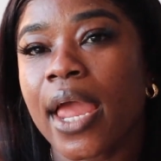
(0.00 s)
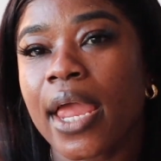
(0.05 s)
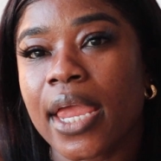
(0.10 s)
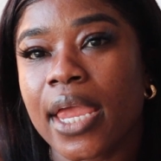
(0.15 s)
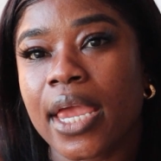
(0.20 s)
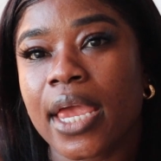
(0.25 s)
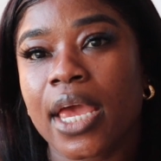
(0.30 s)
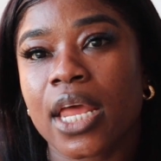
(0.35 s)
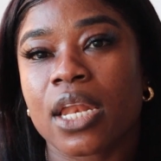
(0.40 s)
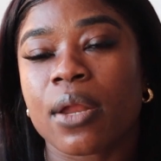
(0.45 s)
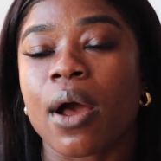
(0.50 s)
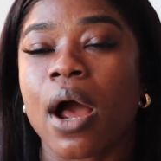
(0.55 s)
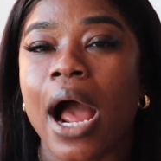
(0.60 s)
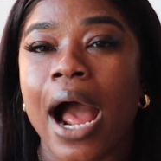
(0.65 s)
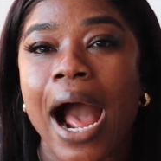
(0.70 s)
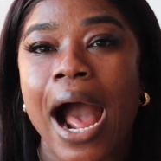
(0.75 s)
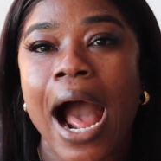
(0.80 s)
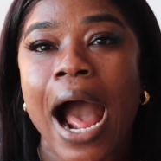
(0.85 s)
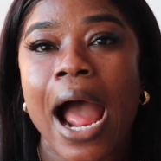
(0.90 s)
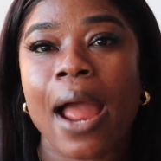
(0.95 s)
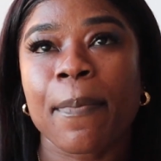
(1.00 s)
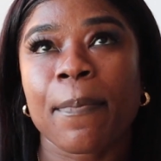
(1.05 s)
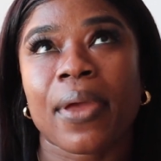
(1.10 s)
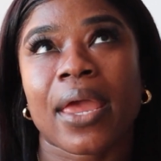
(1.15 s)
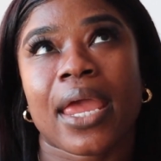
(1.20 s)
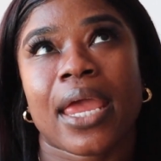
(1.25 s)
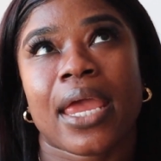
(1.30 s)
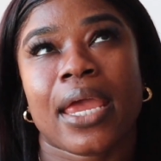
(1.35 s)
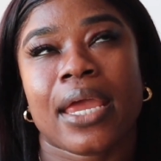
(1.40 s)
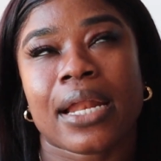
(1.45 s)
and I
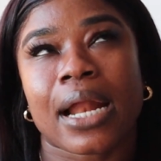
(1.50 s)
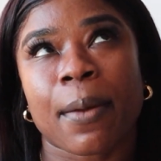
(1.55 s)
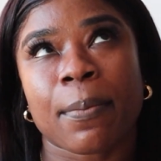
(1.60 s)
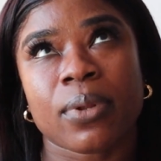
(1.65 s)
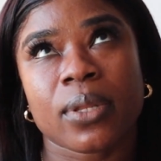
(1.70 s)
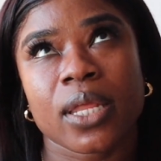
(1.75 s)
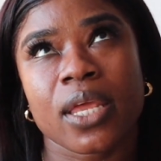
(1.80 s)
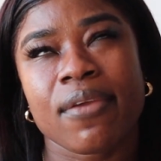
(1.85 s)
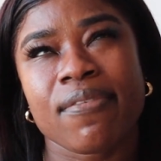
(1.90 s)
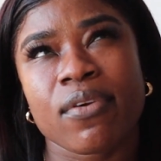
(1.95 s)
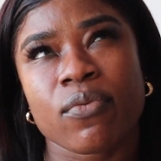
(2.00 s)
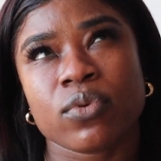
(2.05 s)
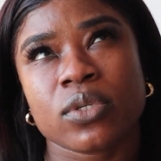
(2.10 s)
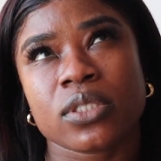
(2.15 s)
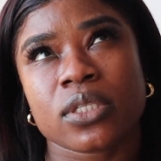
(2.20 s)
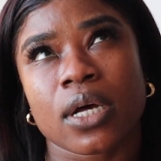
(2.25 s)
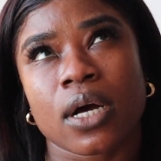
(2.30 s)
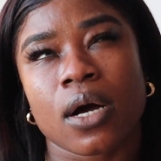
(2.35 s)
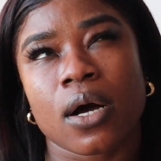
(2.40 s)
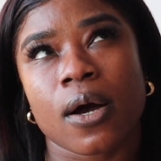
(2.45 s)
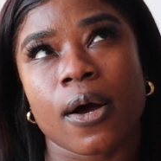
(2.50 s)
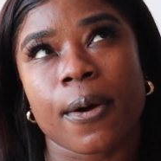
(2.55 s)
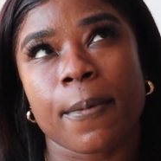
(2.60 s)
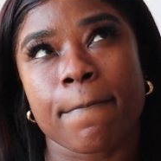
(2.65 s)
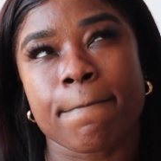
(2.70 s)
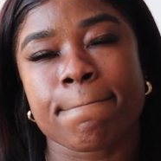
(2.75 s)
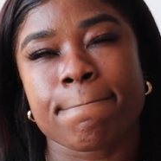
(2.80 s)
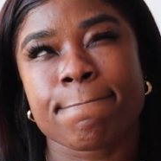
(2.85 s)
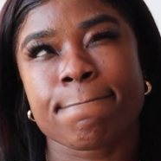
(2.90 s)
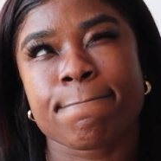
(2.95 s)
paid, I believe it was
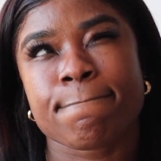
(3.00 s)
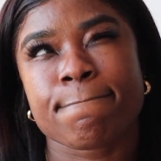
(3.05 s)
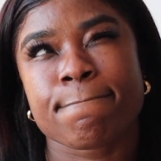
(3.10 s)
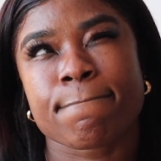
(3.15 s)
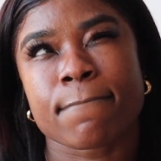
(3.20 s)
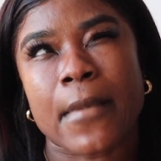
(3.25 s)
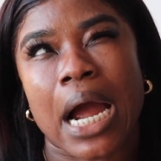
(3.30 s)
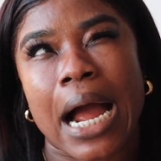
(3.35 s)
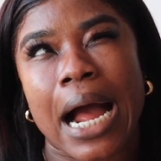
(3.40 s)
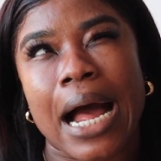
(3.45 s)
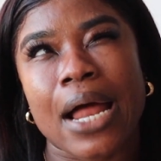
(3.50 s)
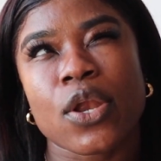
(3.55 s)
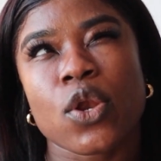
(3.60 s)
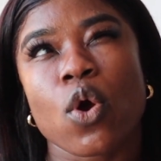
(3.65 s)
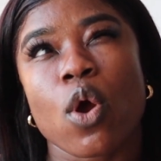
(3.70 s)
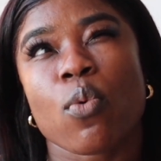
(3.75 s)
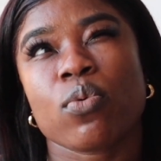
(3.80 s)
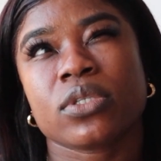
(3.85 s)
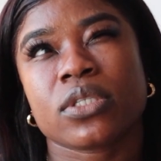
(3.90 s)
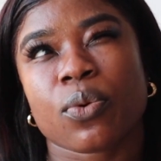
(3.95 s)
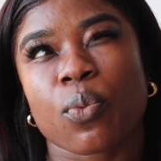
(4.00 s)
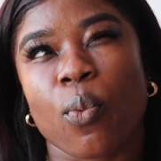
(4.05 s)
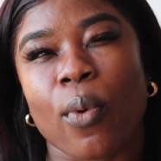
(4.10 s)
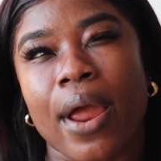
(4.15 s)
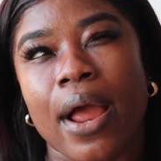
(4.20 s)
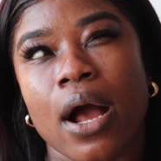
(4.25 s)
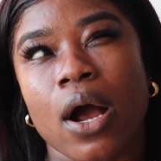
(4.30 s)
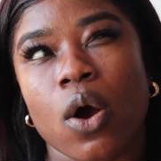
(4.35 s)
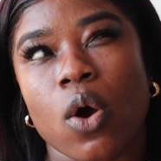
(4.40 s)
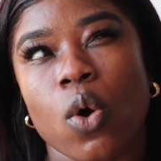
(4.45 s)
I know it was
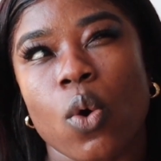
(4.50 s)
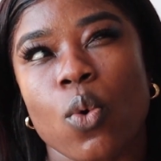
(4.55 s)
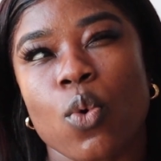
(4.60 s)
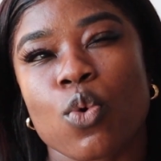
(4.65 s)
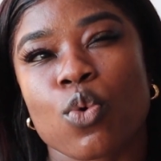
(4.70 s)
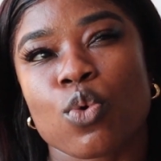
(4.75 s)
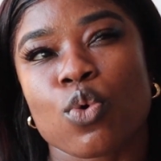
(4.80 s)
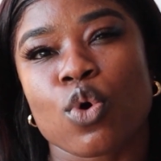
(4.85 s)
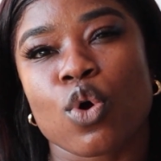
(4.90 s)
around